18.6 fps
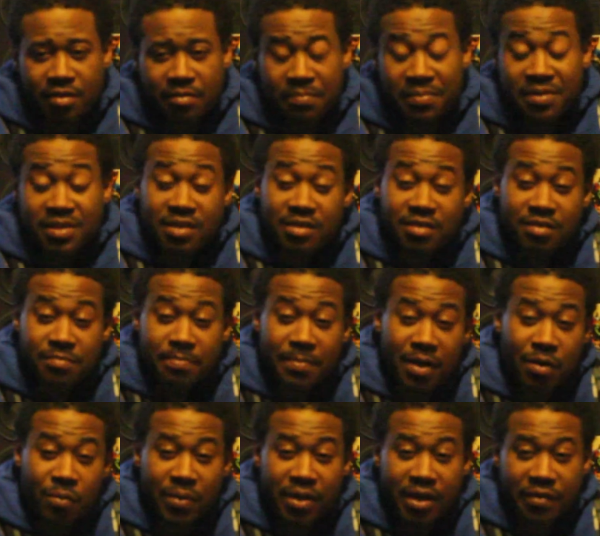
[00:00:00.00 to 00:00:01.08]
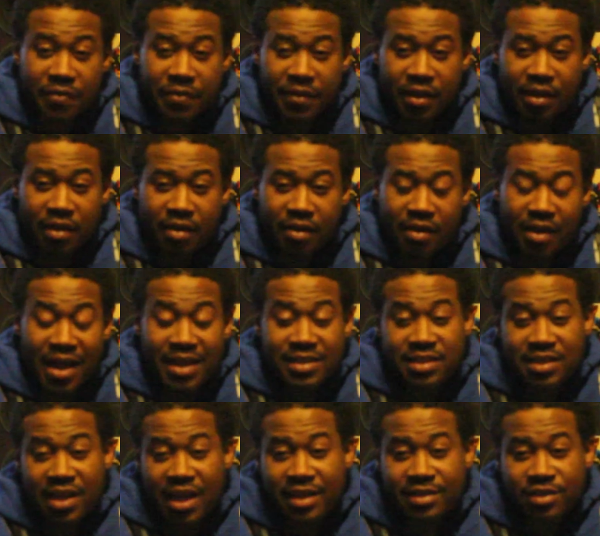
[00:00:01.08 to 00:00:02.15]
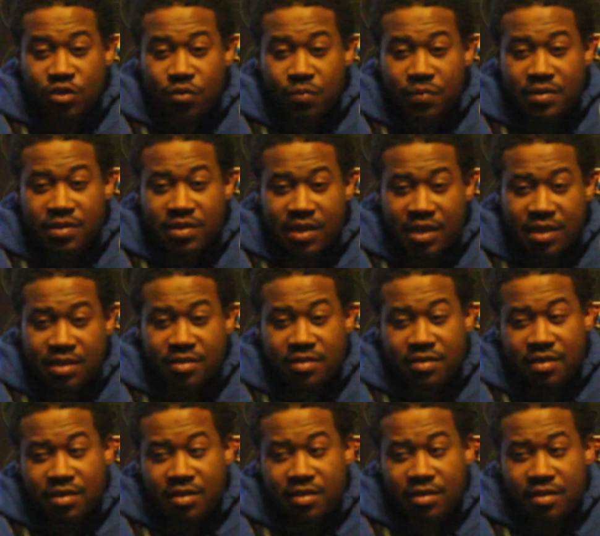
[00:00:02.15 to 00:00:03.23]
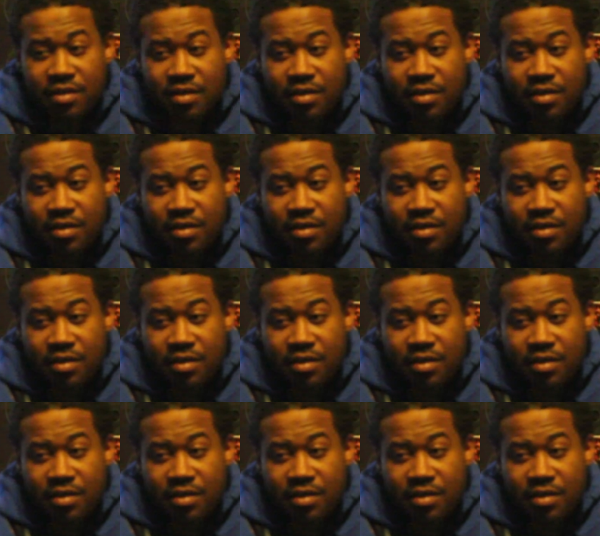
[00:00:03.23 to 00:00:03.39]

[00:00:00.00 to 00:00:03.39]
But this is my way of thinking. I signed to a Jay-Z